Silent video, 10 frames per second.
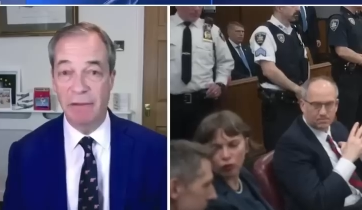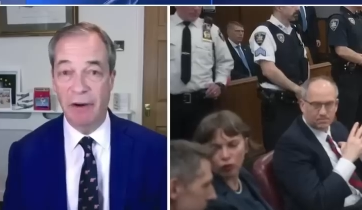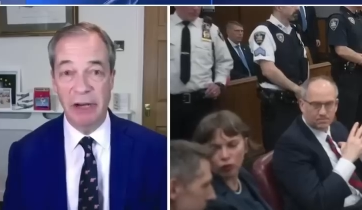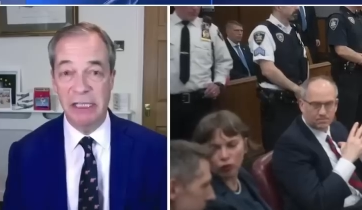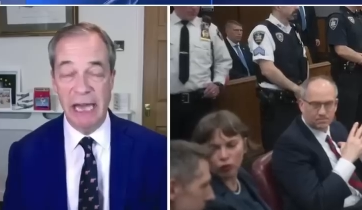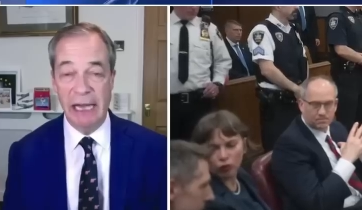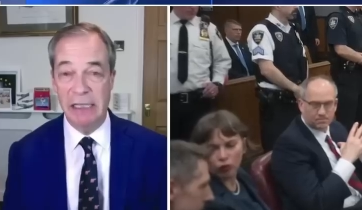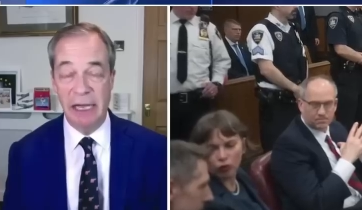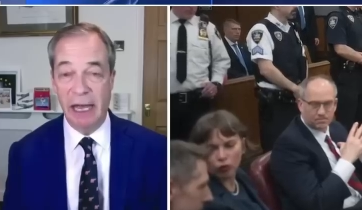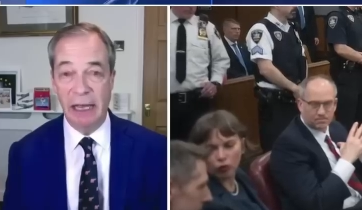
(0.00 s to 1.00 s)
Speaker 1: very
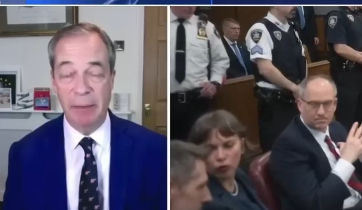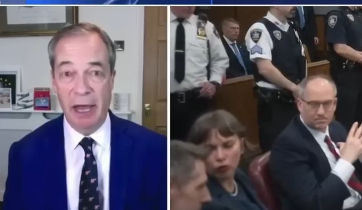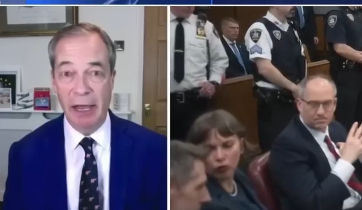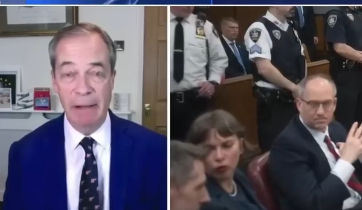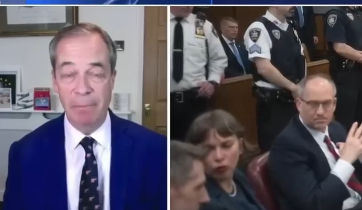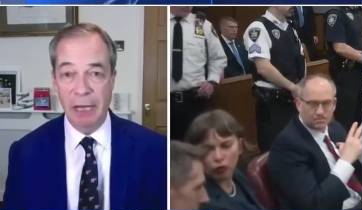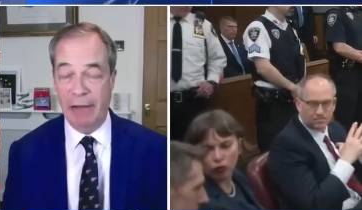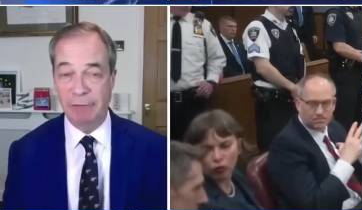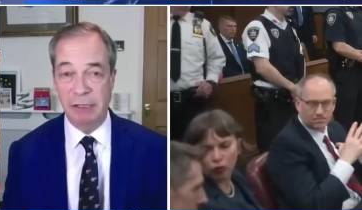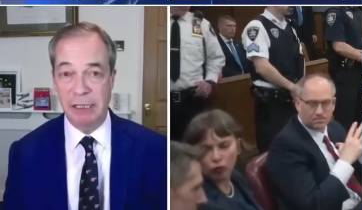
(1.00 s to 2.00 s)
sad day, but I
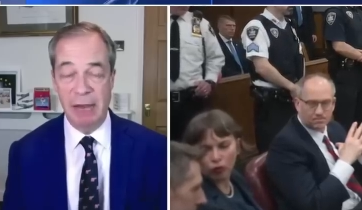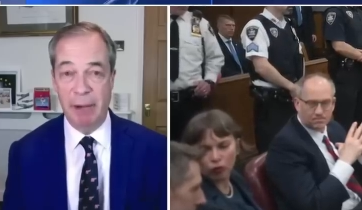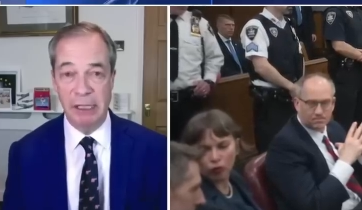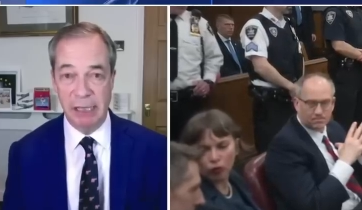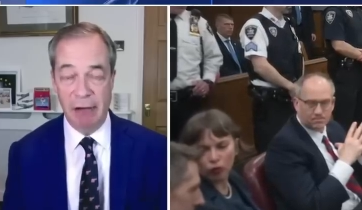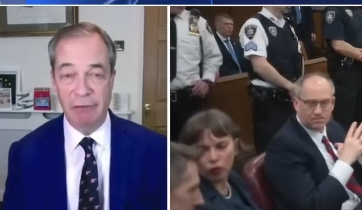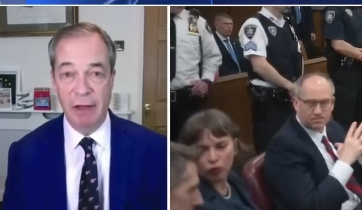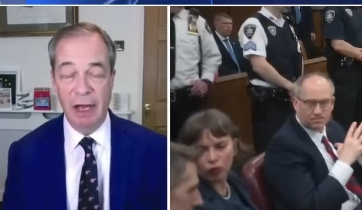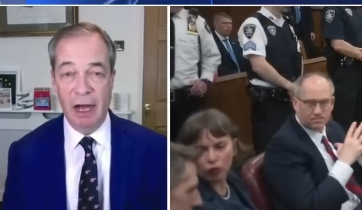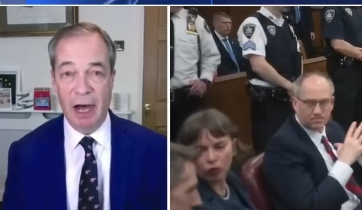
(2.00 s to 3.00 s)
have to say
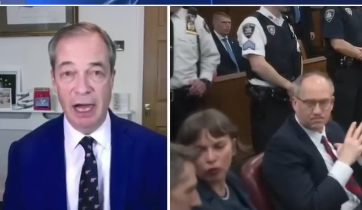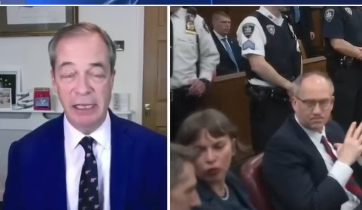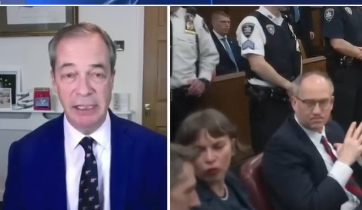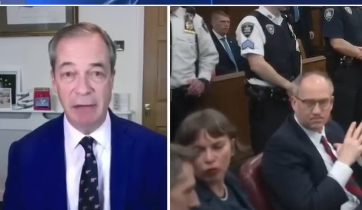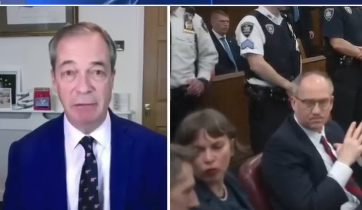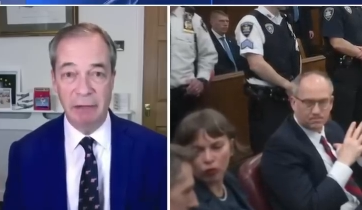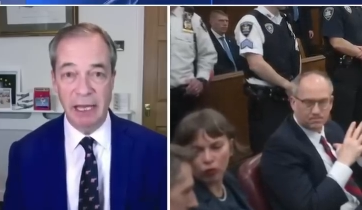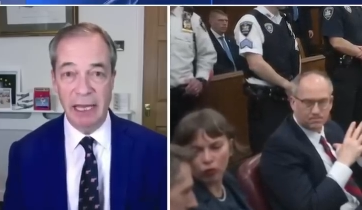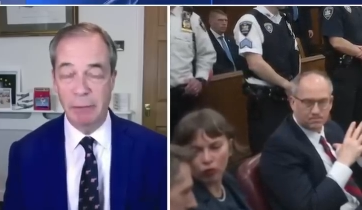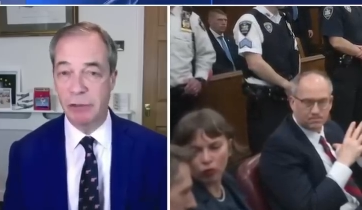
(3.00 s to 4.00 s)
myself, I don't
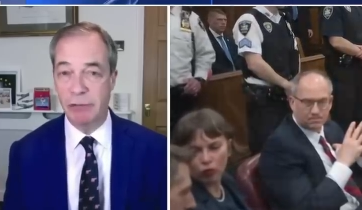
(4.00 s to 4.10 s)
think it was